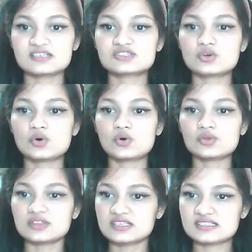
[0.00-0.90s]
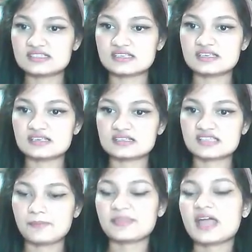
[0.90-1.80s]
So this
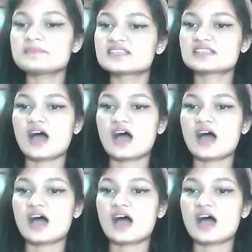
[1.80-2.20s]
sometimes is